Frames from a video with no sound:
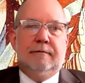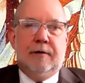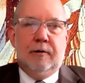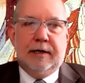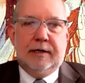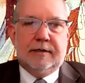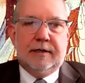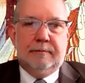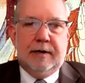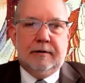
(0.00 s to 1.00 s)
focus
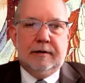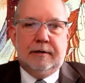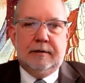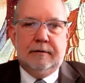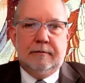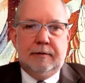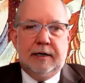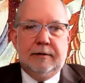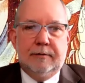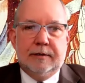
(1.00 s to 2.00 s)
and power to
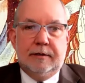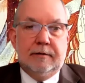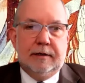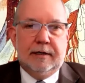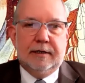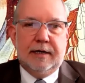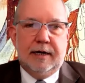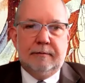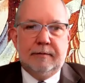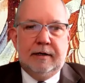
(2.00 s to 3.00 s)
what he was doing at the
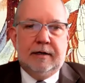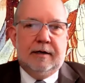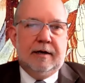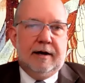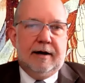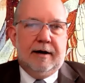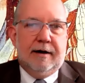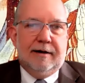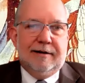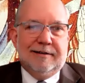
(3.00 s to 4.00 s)
time.
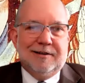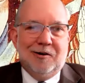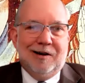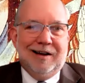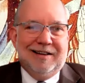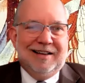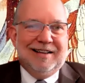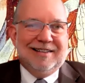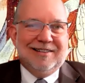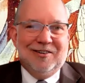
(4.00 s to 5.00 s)

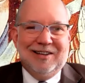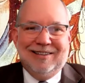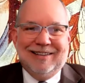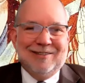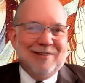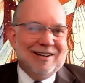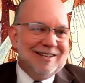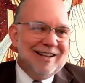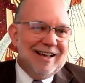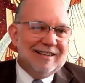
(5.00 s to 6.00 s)
So he
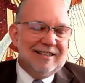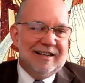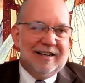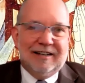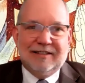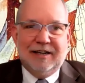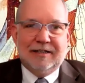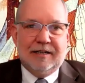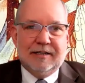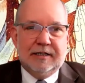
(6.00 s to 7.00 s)
mentioned that
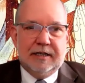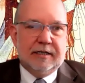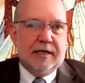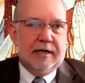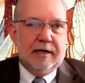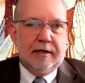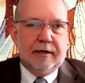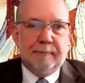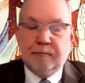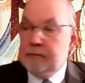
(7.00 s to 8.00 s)
CIHS existed, and
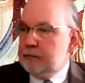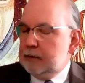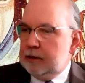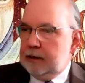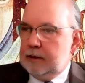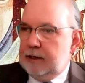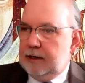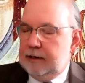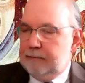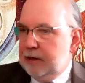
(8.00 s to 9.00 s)
then
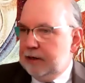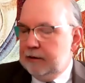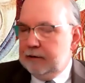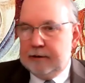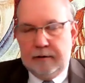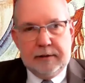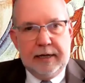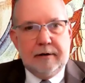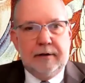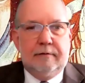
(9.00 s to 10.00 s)
about a year or so
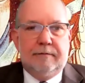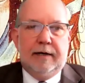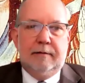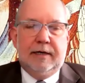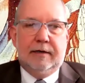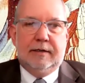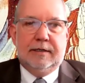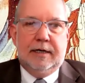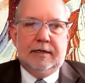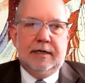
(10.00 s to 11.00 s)
later, he invited me out to
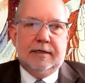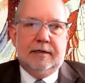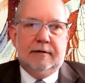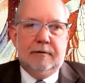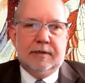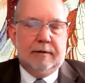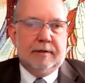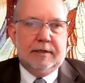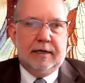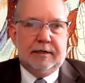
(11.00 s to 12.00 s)
CHS, and I first came
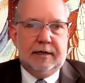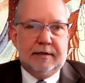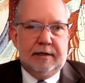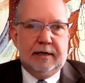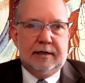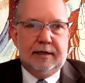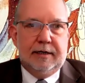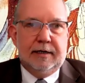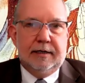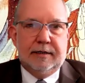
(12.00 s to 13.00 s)
to CHS in
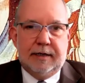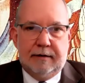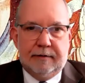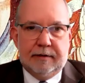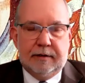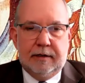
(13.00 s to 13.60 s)
1997